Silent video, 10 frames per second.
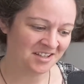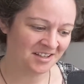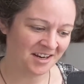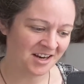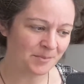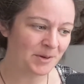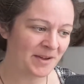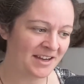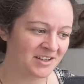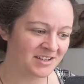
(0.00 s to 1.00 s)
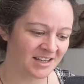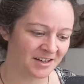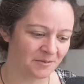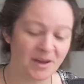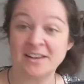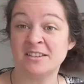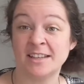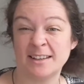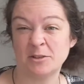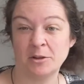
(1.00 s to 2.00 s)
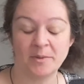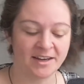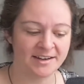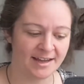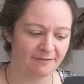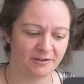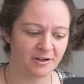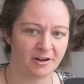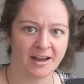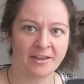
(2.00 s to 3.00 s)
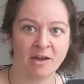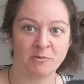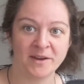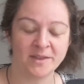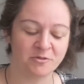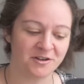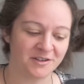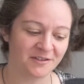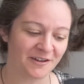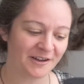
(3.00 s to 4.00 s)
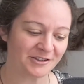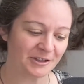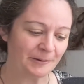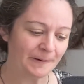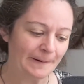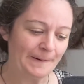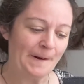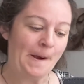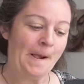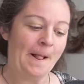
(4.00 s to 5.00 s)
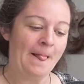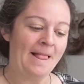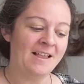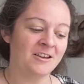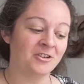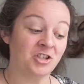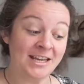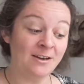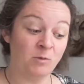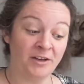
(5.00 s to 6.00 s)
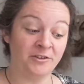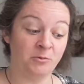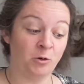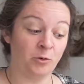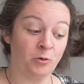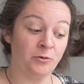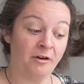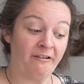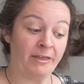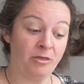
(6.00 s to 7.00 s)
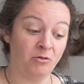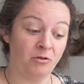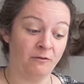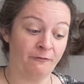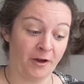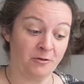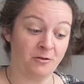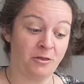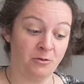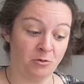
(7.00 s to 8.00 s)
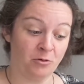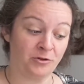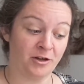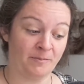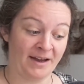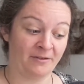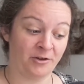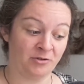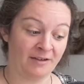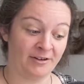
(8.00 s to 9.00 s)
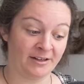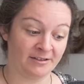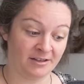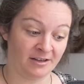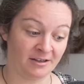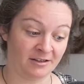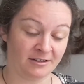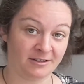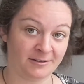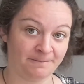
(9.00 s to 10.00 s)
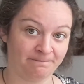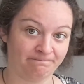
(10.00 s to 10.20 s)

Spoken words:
it's like a couple of pages in, page 6 on the PDF, I don't know how that would be in the printed version. Sheila wondered what ordinary folk thought about the travelling circus.